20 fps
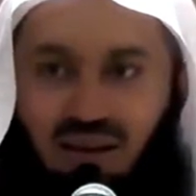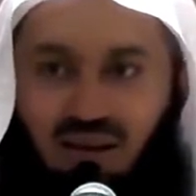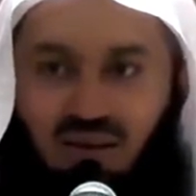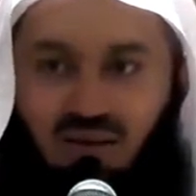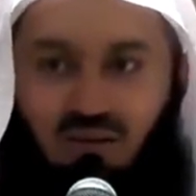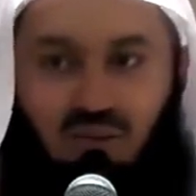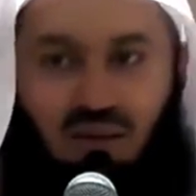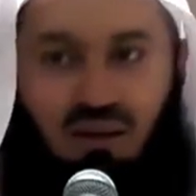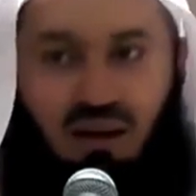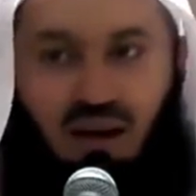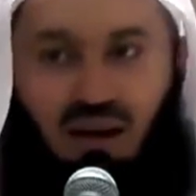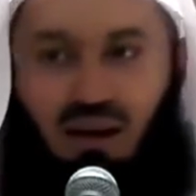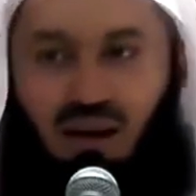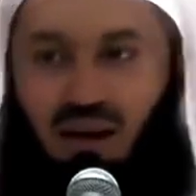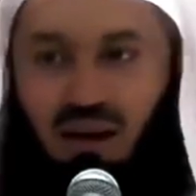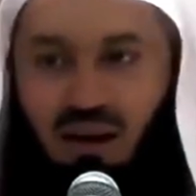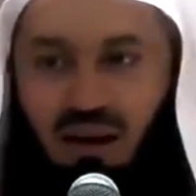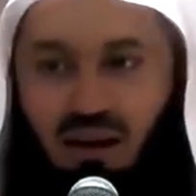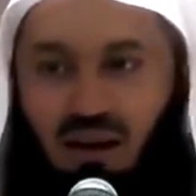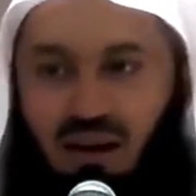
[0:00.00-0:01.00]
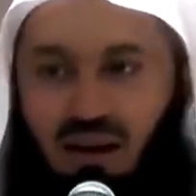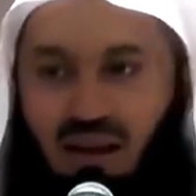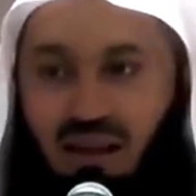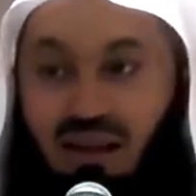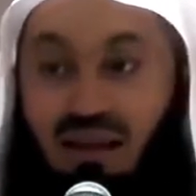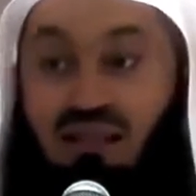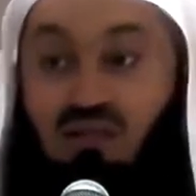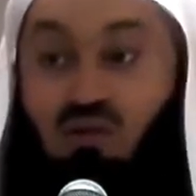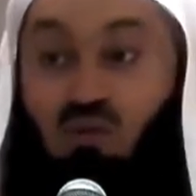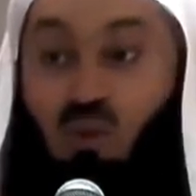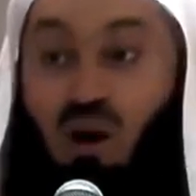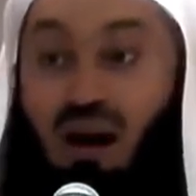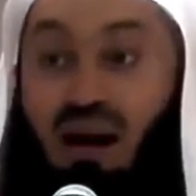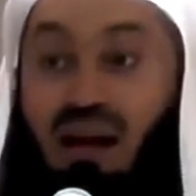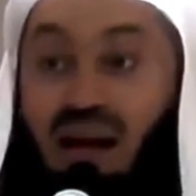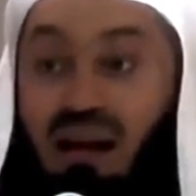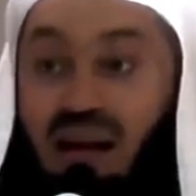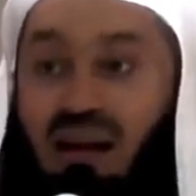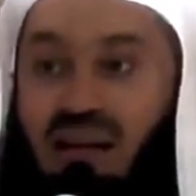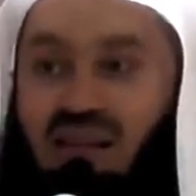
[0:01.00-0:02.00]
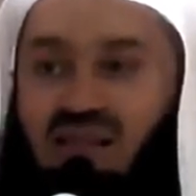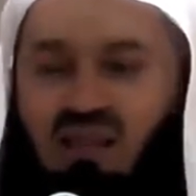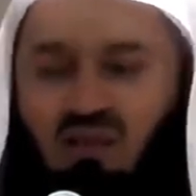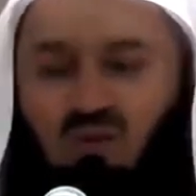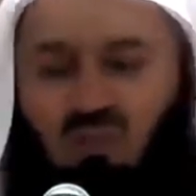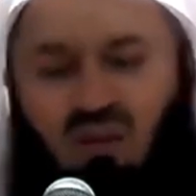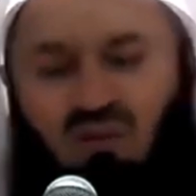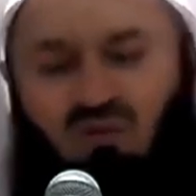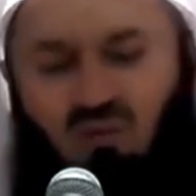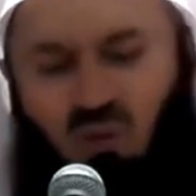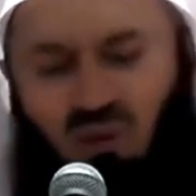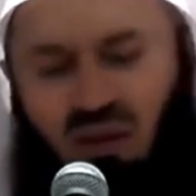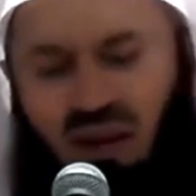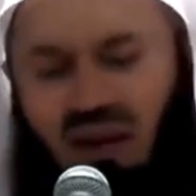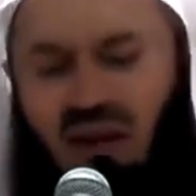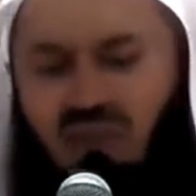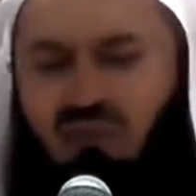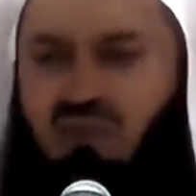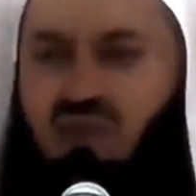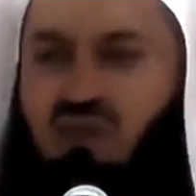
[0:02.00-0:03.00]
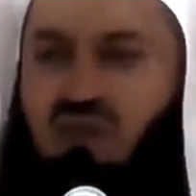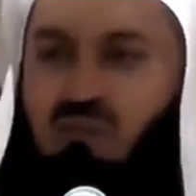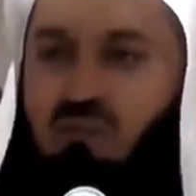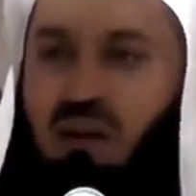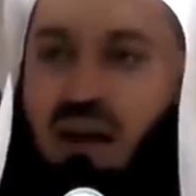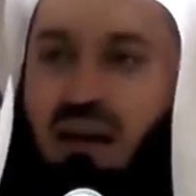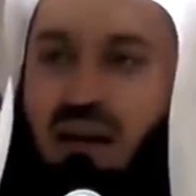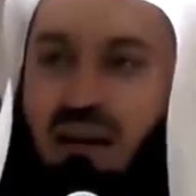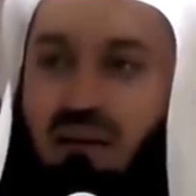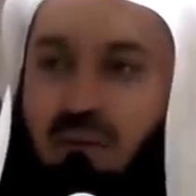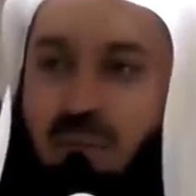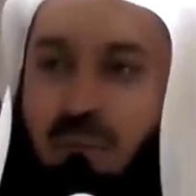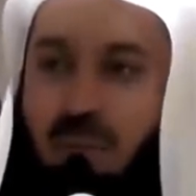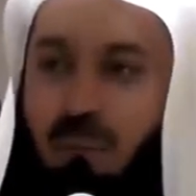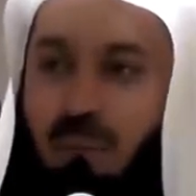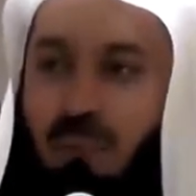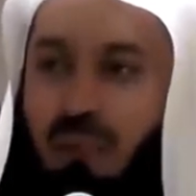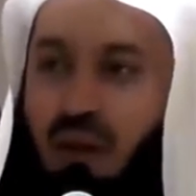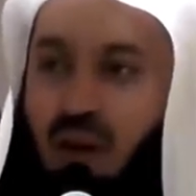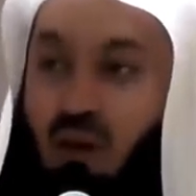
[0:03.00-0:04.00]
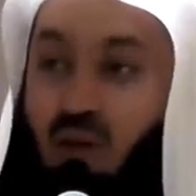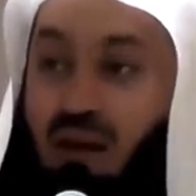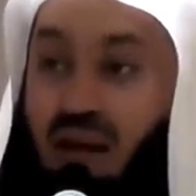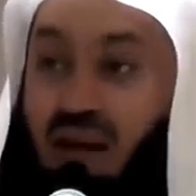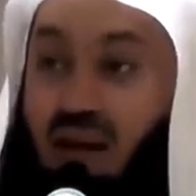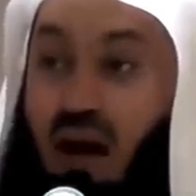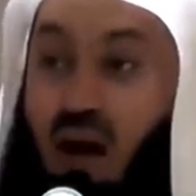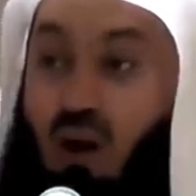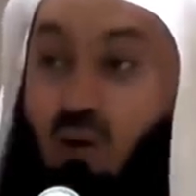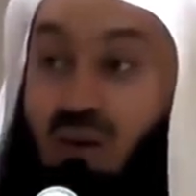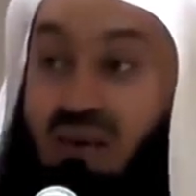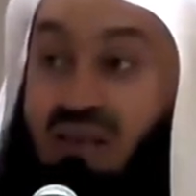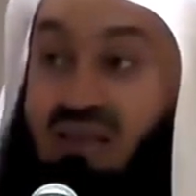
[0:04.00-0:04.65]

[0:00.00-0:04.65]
Subhanallah. That's why Allah says we forgave this man. Look at how